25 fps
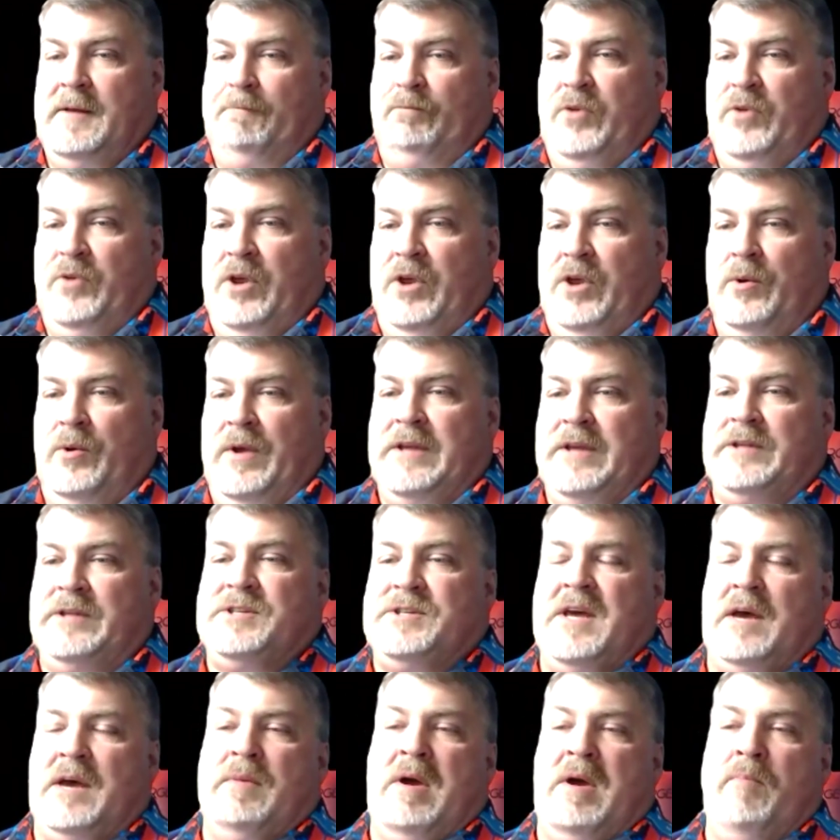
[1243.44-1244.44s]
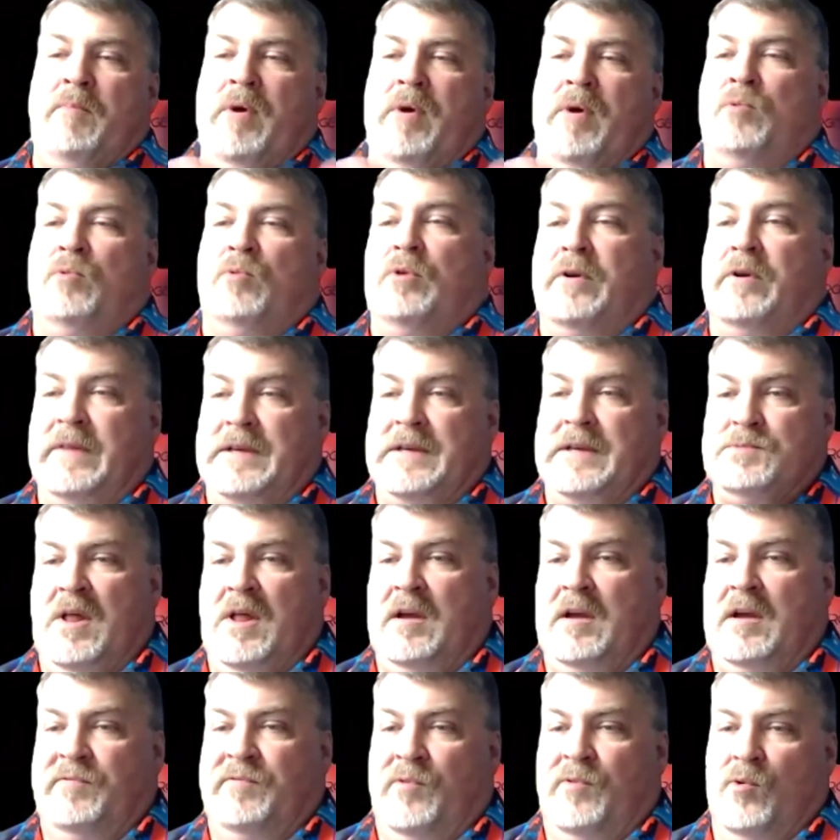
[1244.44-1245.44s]
each time I build one of these
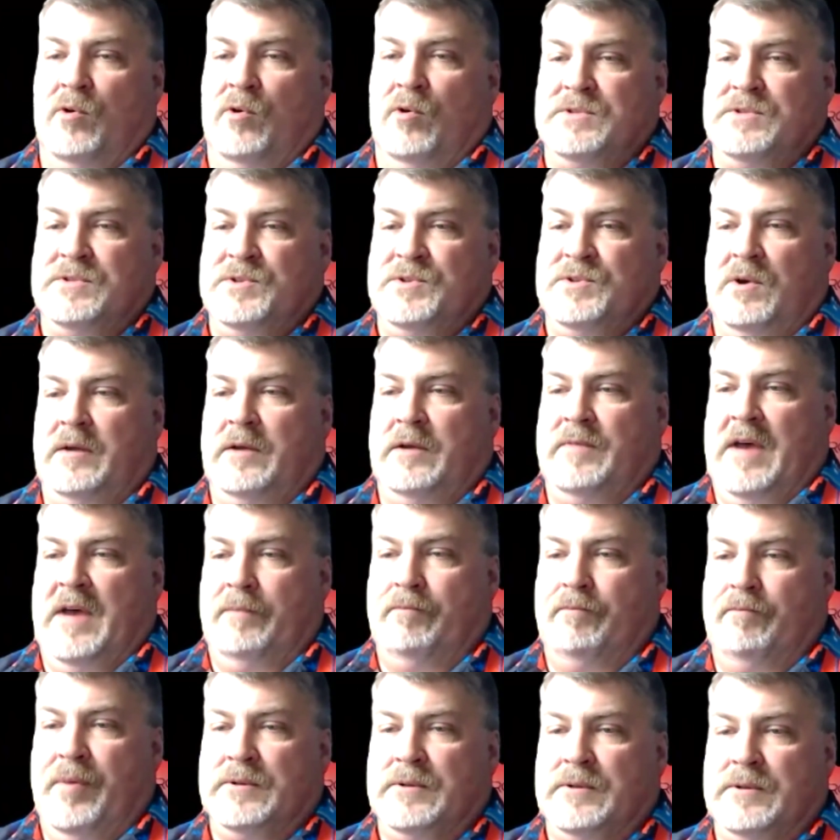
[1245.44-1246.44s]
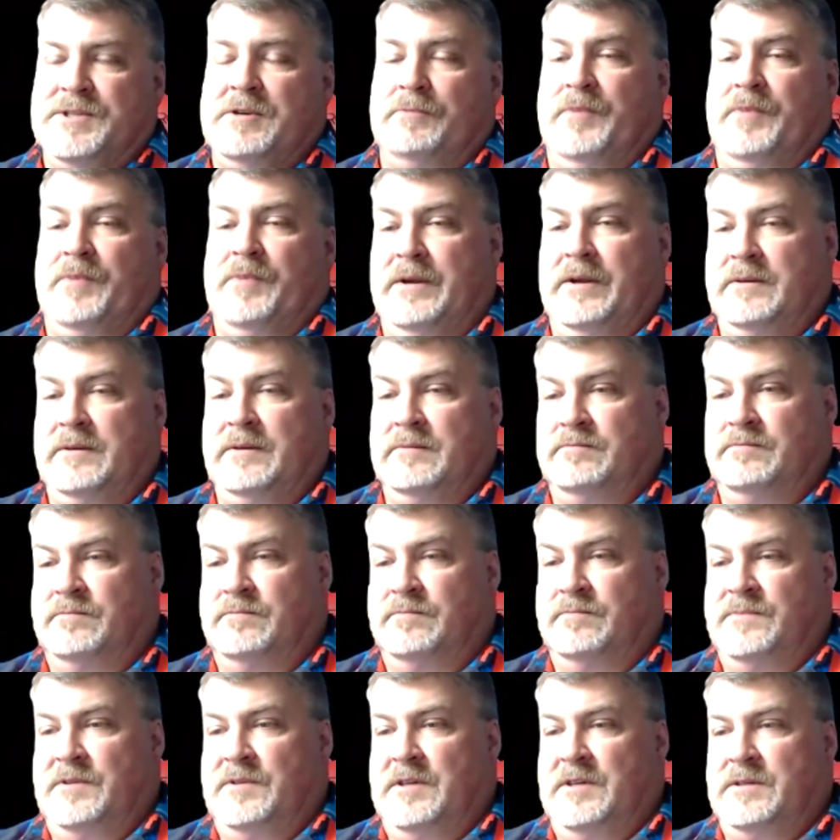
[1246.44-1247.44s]
platforms or I build something
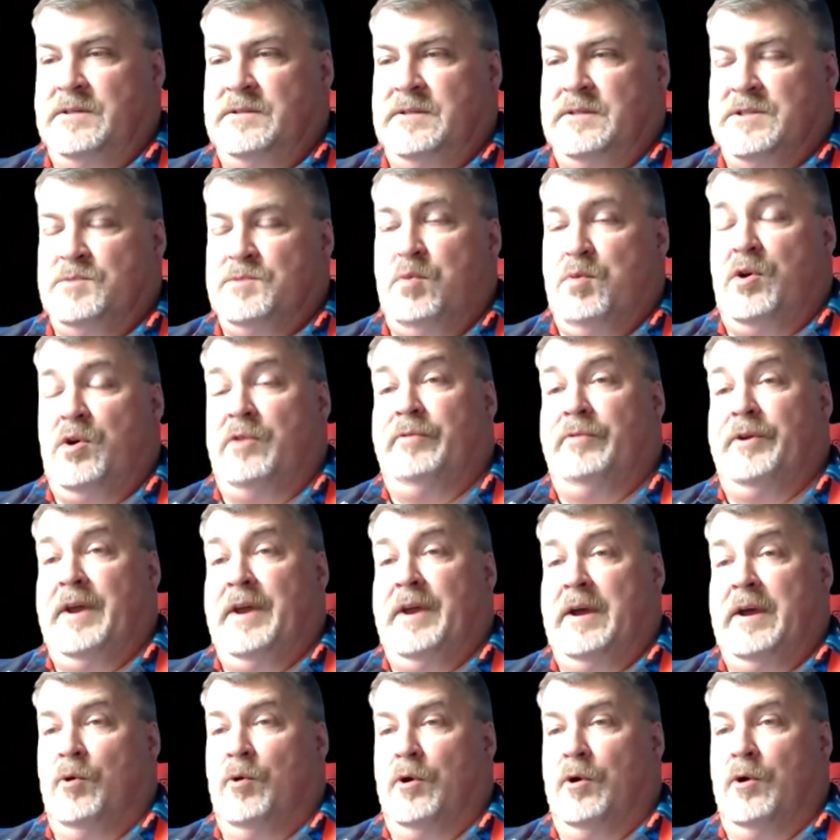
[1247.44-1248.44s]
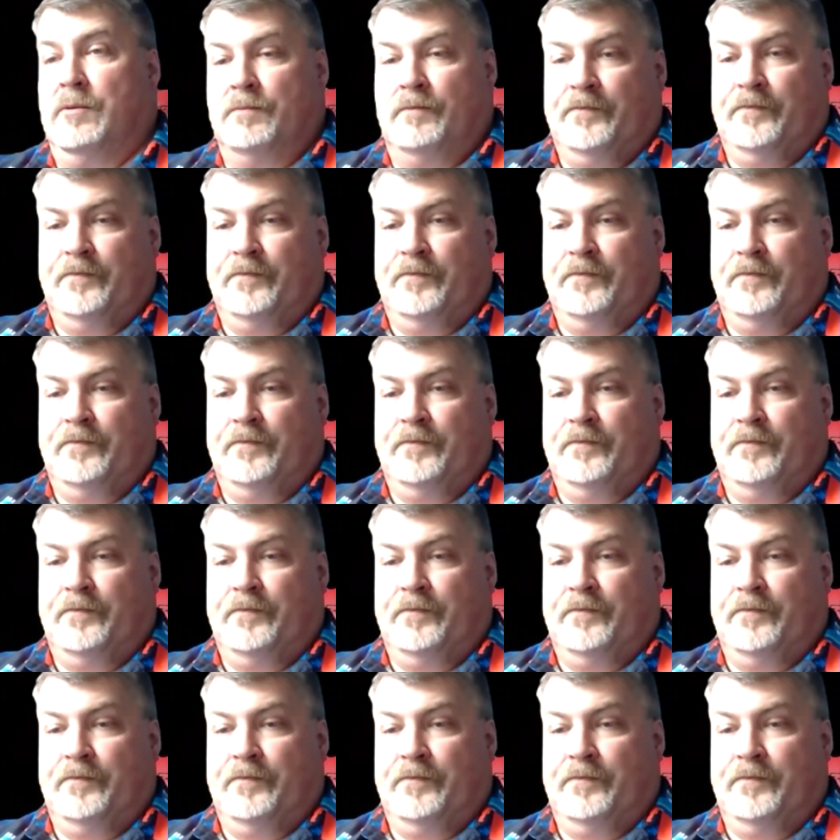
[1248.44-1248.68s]
as part of a network,